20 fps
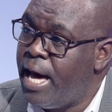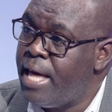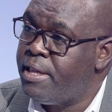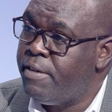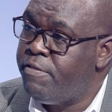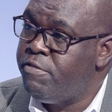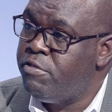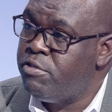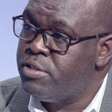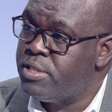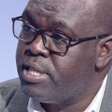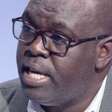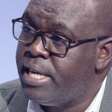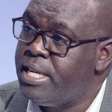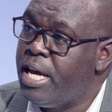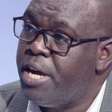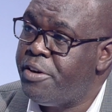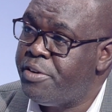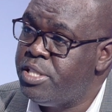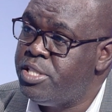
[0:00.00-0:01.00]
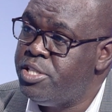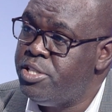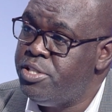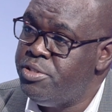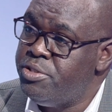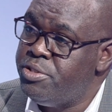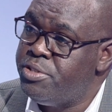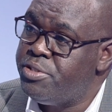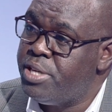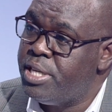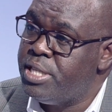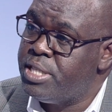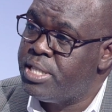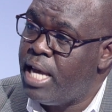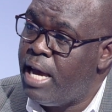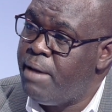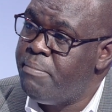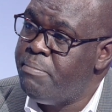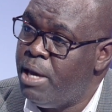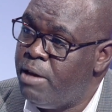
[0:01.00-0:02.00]
other foods that are rich in nutrients
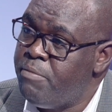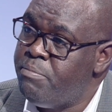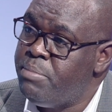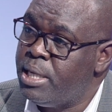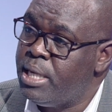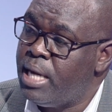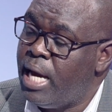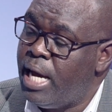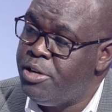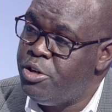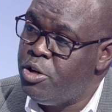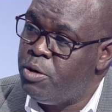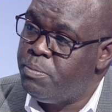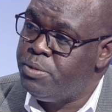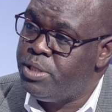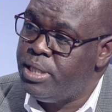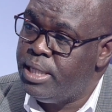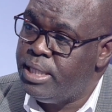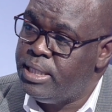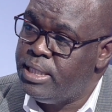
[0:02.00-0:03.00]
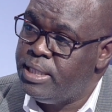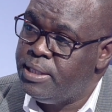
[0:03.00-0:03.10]
are being adopted.